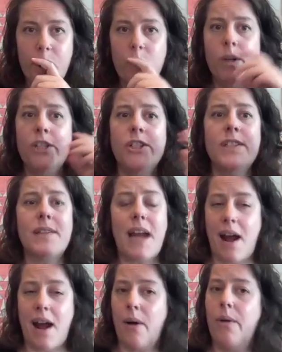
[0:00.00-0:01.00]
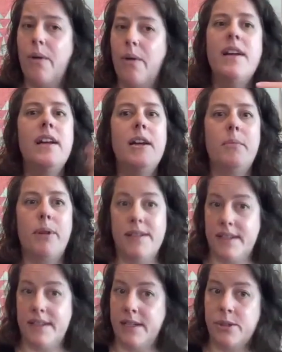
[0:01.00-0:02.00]
which is how
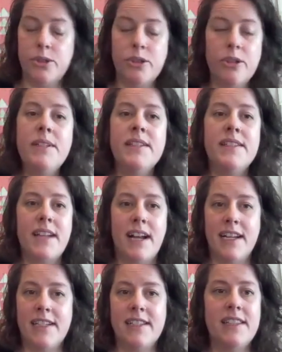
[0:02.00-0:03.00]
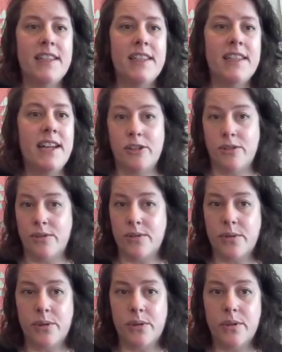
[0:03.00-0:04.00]
President Truman signed the National
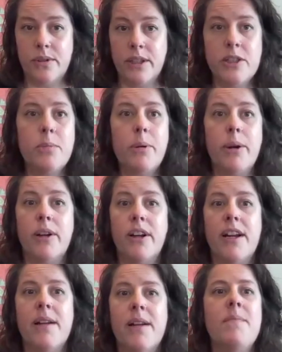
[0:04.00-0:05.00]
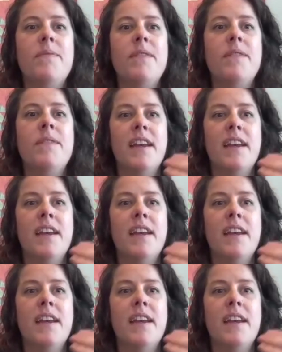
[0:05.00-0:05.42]
School Lunch Program